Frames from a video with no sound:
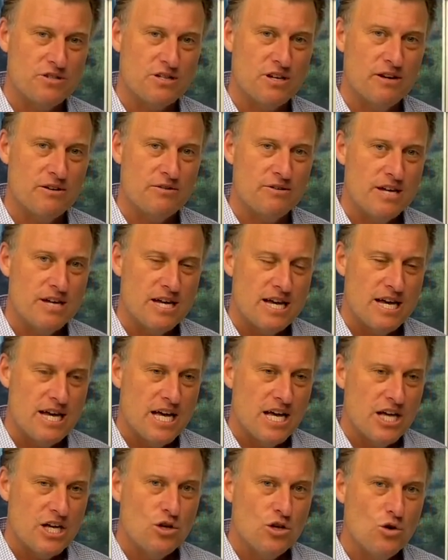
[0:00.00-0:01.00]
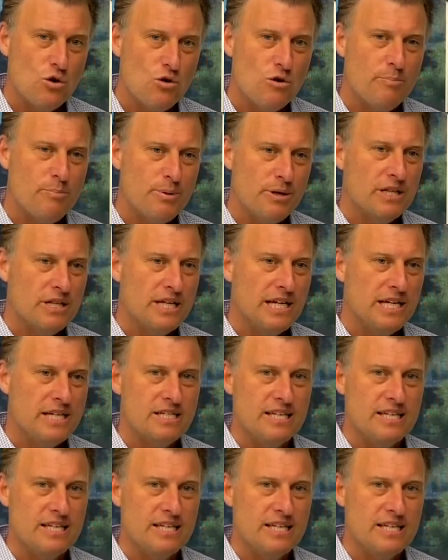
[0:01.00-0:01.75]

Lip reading: So your ability